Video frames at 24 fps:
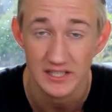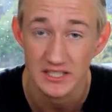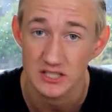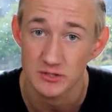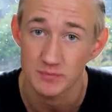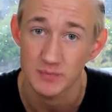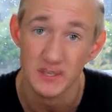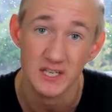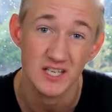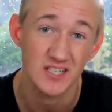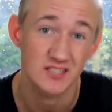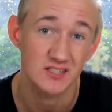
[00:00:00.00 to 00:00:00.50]
It's
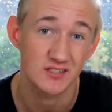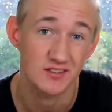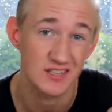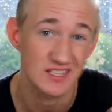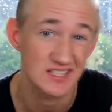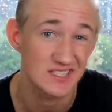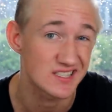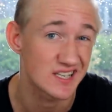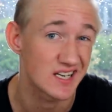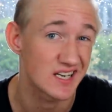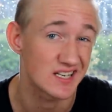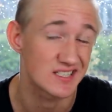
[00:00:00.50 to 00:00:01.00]
because of
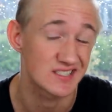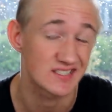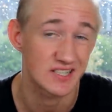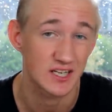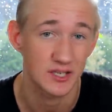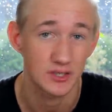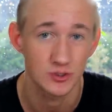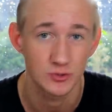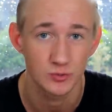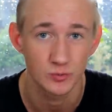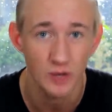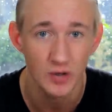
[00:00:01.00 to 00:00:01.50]
the settings
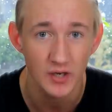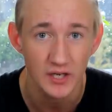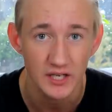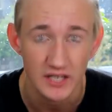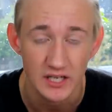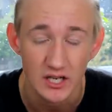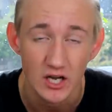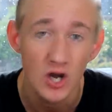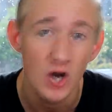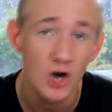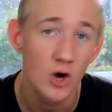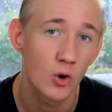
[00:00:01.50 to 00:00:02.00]
that you're
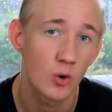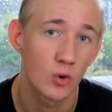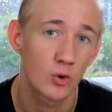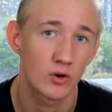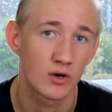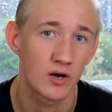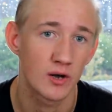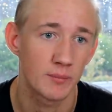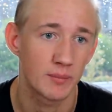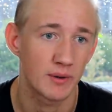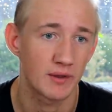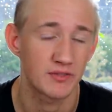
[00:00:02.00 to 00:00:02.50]
running,
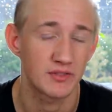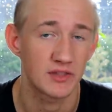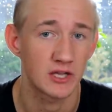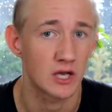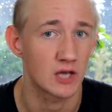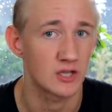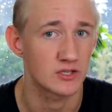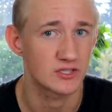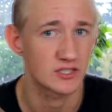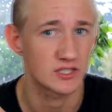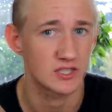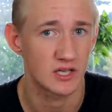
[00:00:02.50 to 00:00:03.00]
or about the
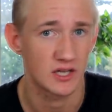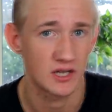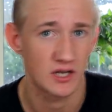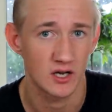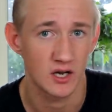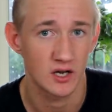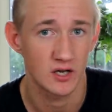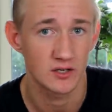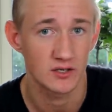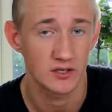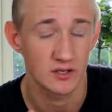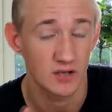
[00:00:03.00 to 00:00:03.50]

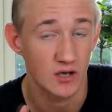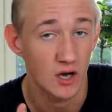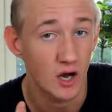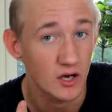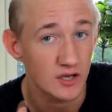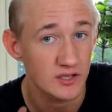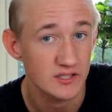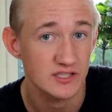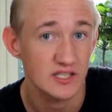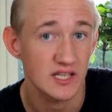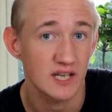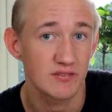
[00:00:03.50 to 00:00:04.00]

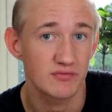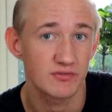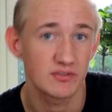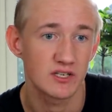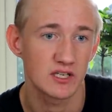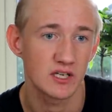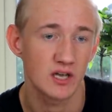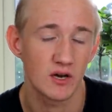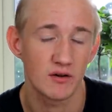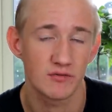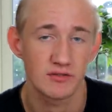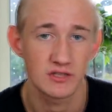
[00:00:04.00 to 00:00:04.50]

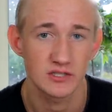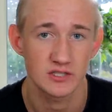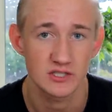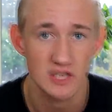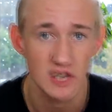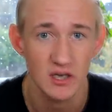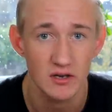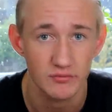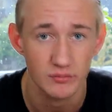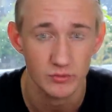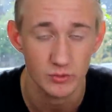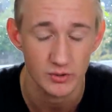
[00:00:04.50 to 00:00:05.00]
unsafety of the
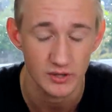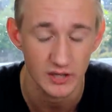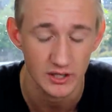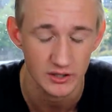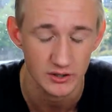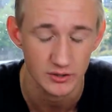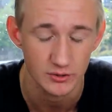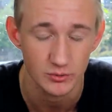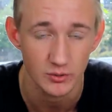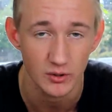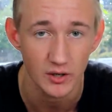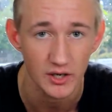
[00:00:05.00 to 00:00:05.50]
software
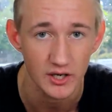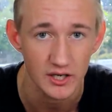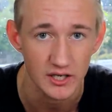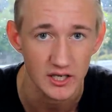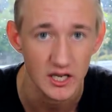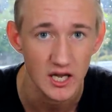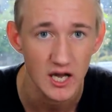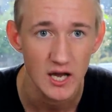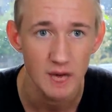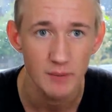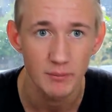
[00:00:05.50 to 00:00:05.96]
that you're running.